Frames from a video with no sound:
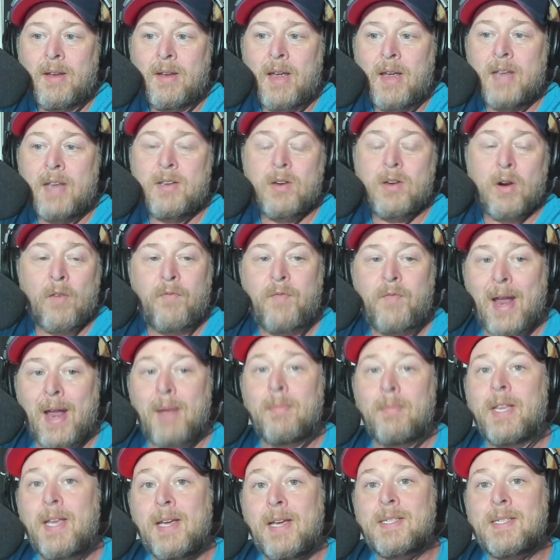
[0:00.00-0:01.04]
and your
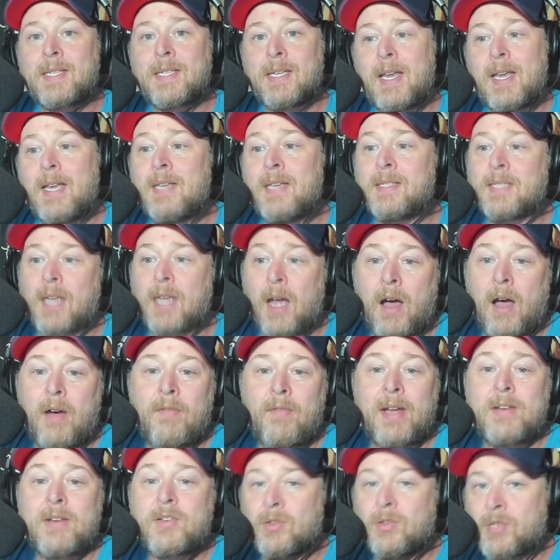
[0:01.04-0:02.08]
family is is of
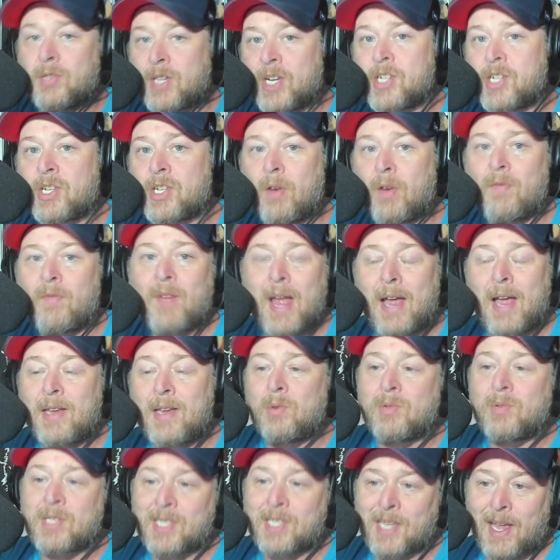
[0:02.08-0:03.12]
a traditional
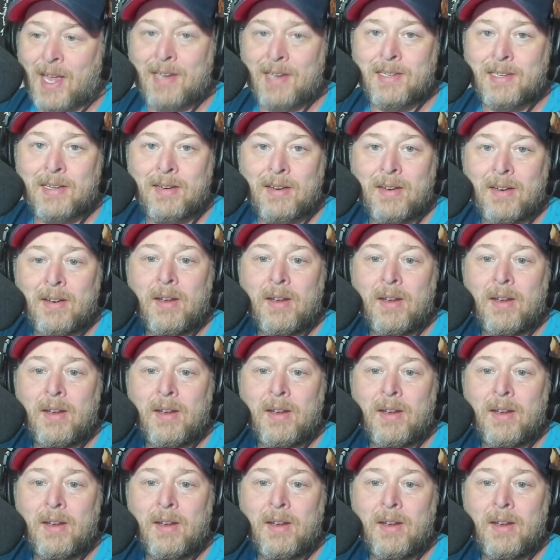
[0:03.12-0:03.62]
value set